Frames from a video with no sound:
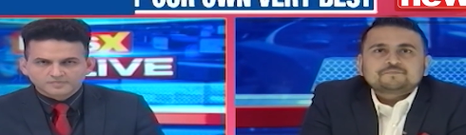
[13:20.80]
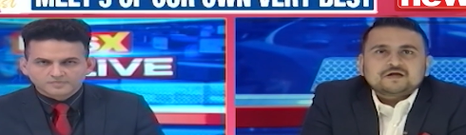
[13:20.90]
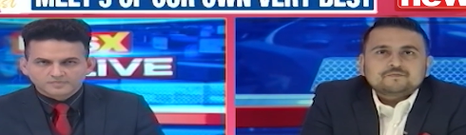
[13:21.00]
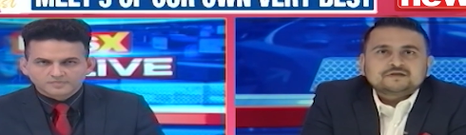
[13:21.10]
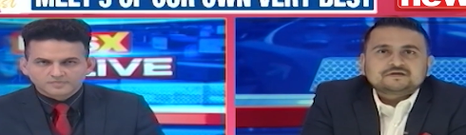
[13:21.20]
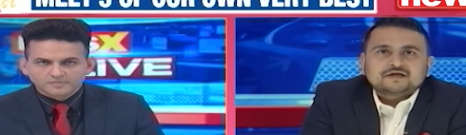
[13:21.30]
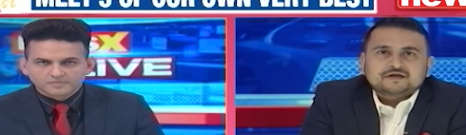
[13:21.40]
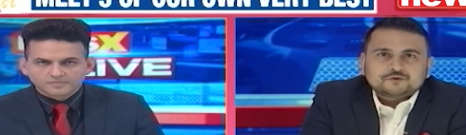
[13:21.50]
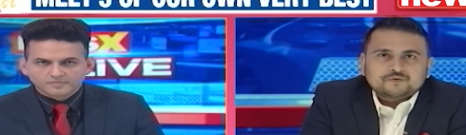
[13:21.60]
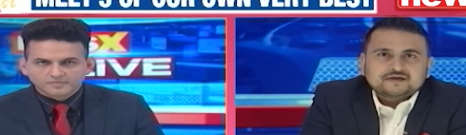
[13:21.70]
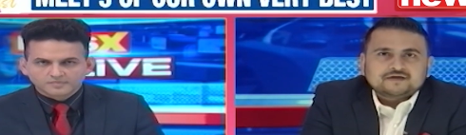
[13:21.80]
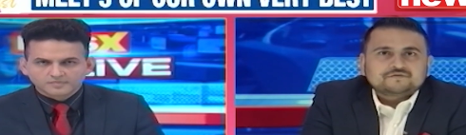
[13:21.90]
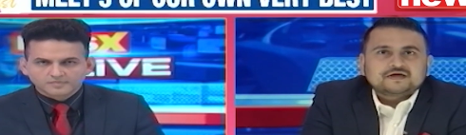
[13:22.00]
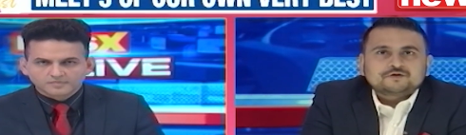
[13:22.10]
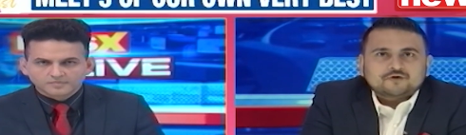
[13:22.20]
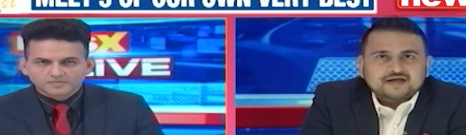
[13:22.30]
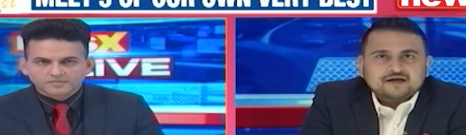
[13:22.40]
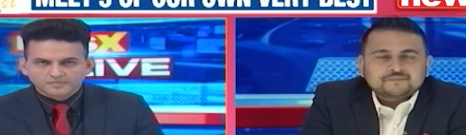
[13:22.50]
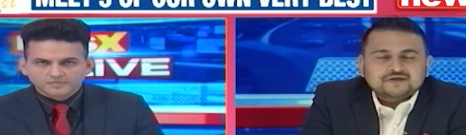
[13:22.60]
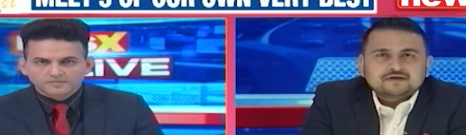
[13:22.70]
Speaker 1: payment they are doing, if they are not
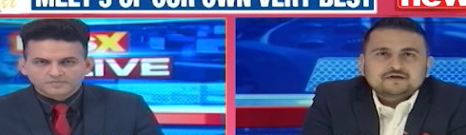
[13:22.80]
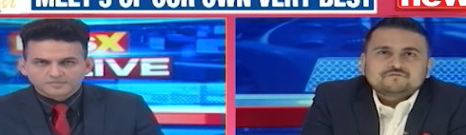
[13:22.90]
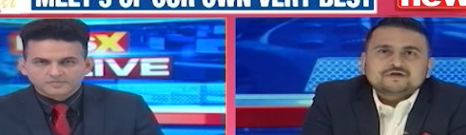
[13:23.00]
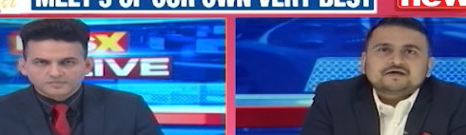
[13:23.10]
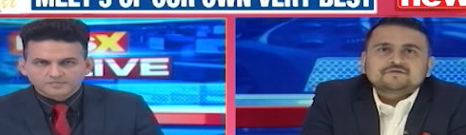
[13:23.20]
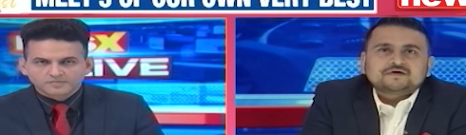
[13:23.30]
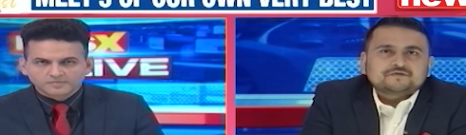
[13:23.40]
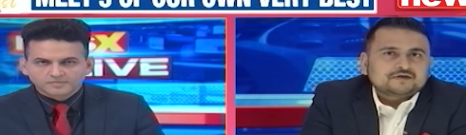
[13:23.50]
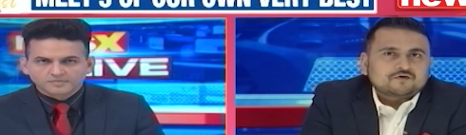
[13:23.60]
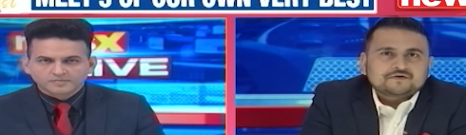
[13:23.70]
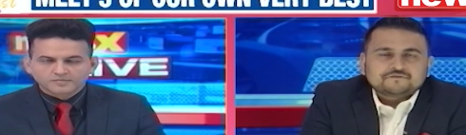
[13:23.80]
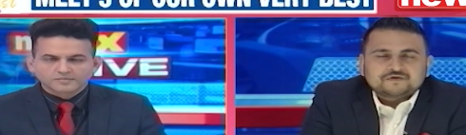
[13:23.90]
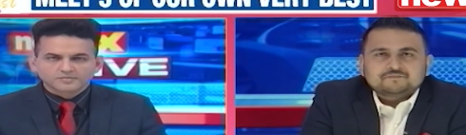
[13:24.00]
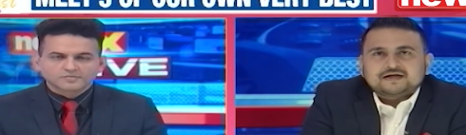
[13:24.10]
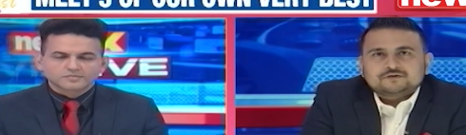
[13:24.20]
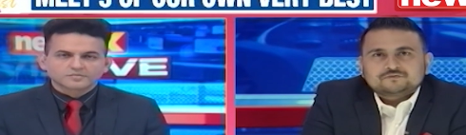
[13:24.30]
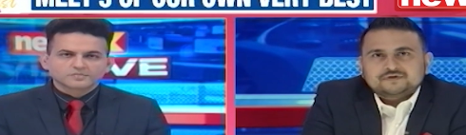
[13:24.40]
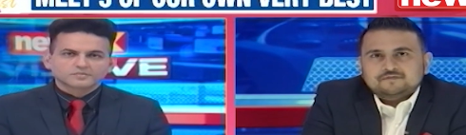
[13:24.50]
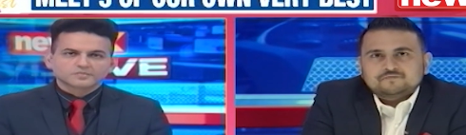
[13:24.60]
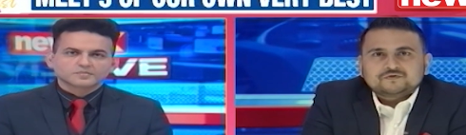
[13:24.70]
happy, we can return or refund back to
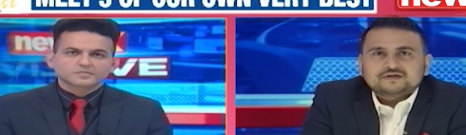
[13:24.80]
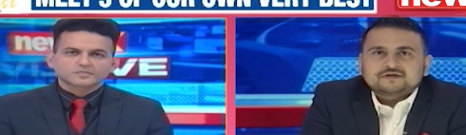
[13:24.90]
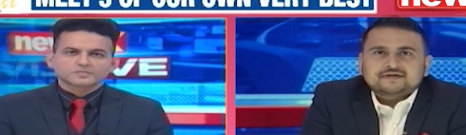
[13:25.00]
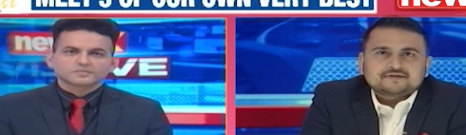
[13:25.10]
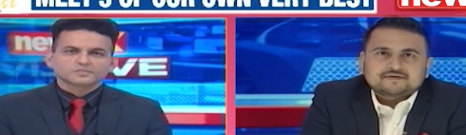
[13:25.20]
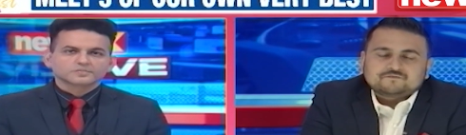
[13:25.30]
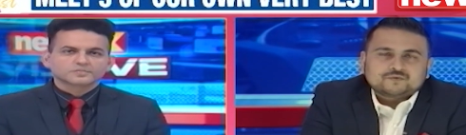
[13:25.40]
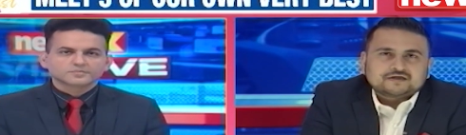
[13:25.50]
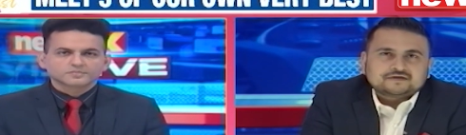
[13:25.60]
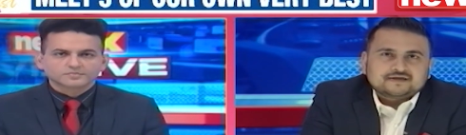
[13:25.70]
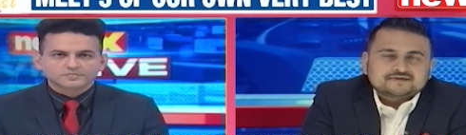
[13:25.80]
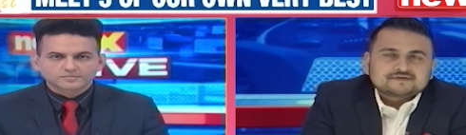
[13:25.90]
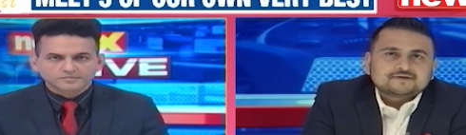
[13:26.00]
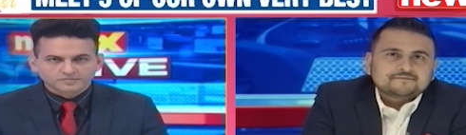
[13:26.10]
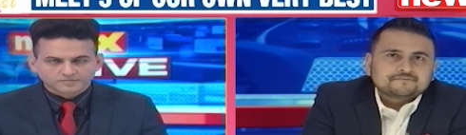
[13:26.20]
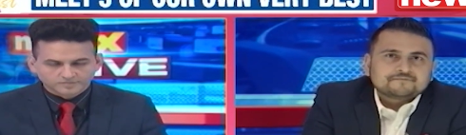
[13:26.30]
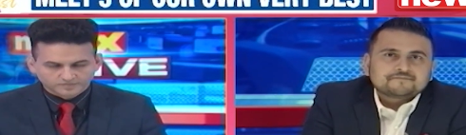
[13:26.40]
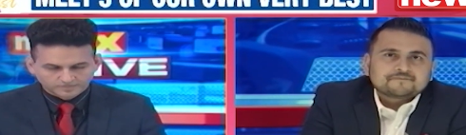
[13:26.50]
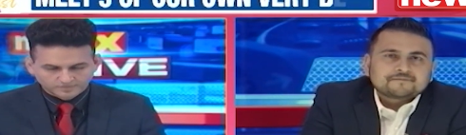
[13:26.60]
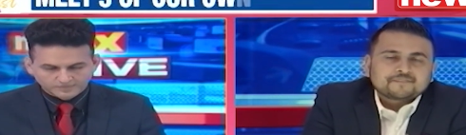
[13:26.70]
them within the next 7 working days.
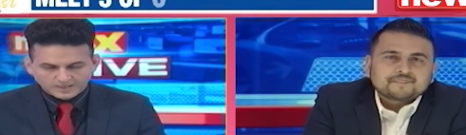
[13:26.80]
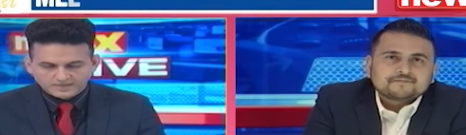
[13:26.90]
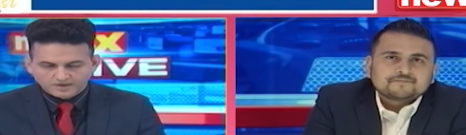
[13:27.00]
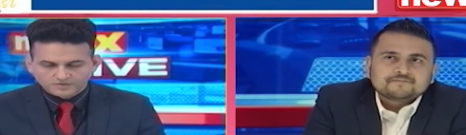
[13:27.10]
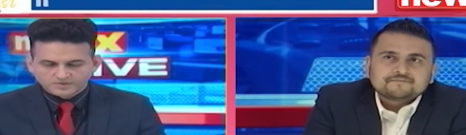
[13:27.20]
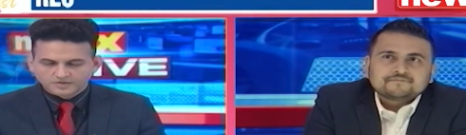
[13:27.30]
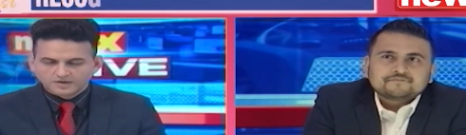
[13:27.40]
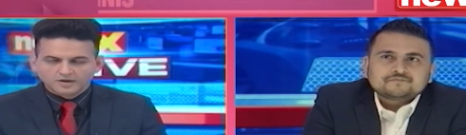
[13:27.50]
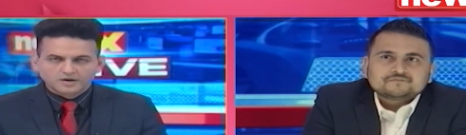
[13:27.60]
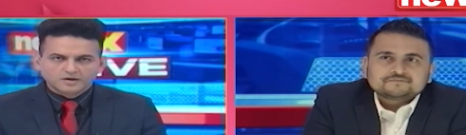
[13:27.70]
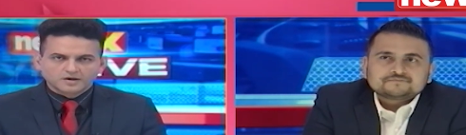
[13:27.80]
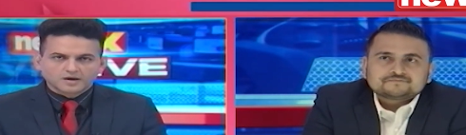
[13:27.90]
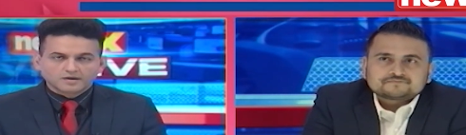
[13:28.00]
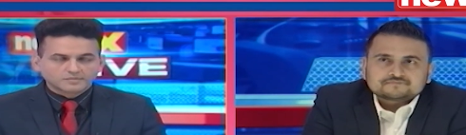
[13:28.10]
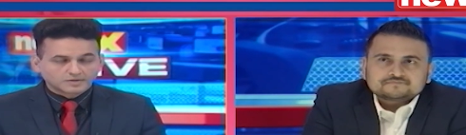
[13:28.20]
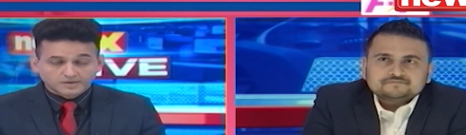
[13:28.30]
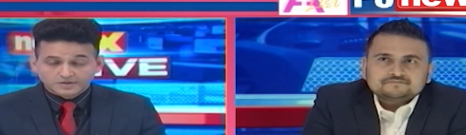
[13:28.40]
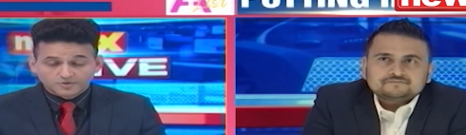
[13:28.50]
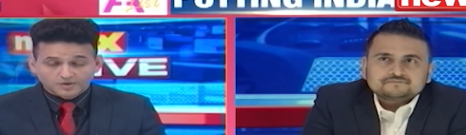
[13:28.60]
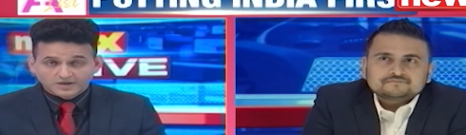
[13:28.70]
Speaker 2: That sounds,
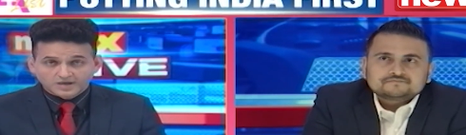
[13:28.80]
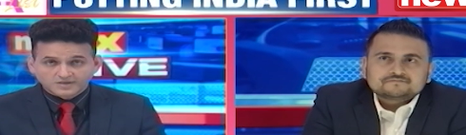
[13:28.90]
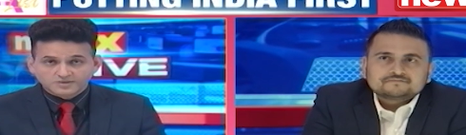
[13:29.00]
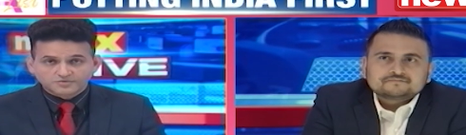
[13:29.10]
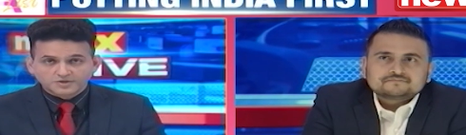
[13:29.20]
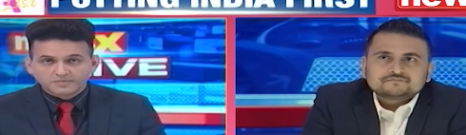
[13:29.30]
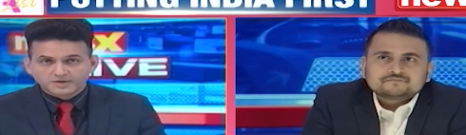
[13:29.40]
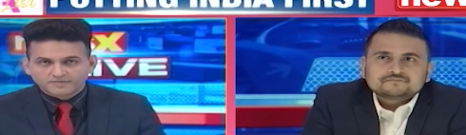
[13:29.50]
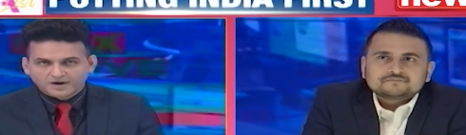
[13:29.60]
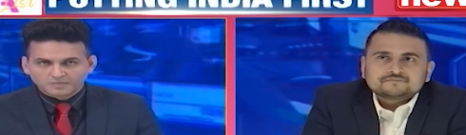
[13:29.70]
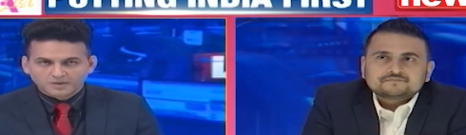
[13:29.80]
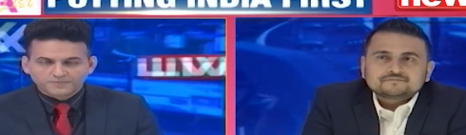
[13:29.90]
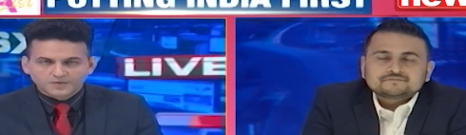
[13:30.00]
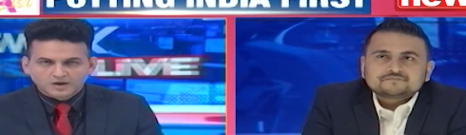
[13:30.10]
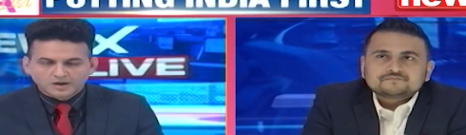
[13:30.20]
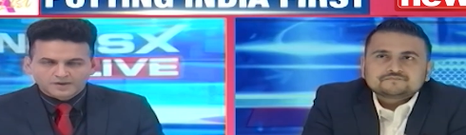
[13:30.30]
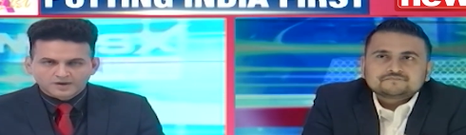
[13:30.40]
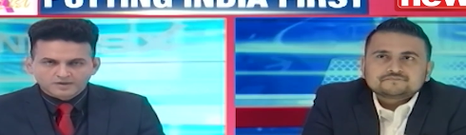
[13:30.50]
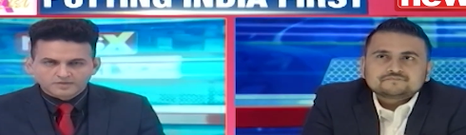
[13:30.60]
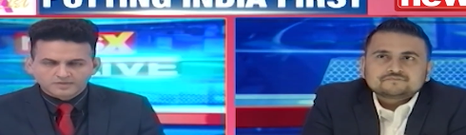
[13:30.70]
you know, extremely viable.
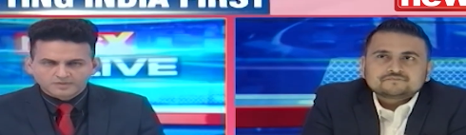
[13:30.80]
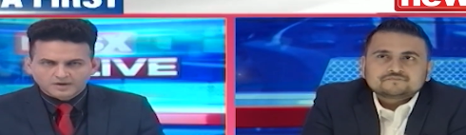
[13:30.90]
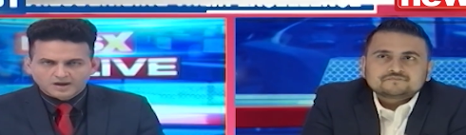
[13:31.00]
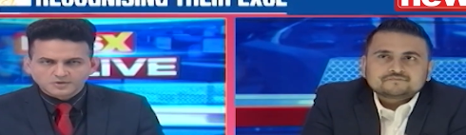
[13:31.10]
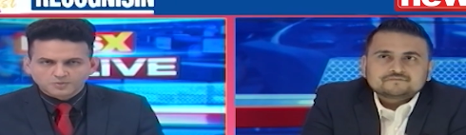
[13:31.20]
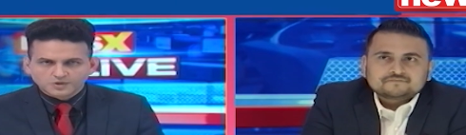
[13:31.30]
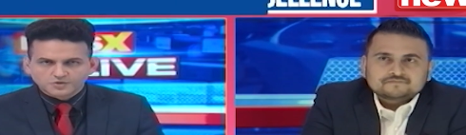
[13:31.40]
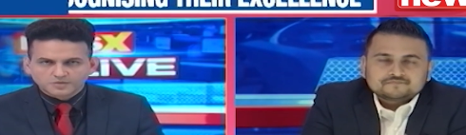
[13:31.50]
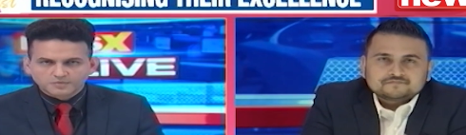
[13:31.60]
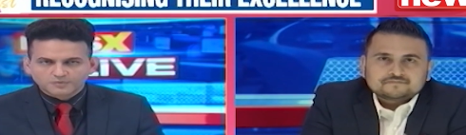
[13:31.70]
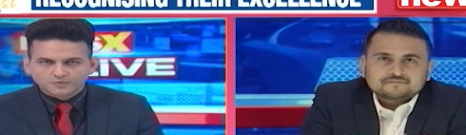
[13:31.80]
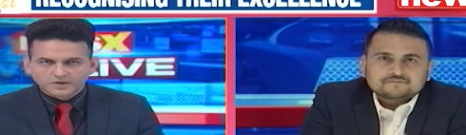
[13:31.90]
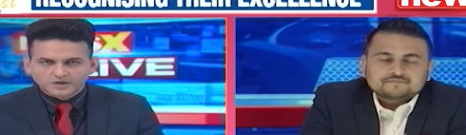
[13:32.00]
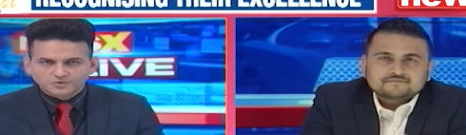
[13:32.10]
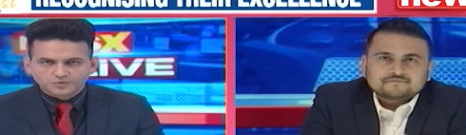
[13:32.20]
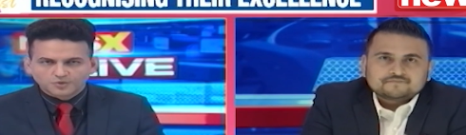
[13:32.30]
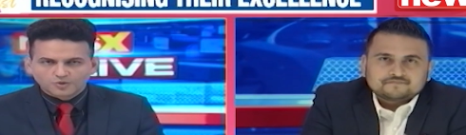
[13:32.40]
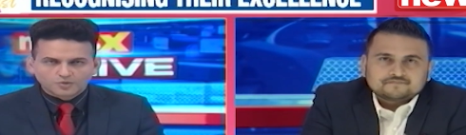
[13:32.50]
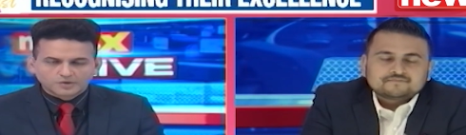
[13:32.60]
Ankit, last question before we let you go.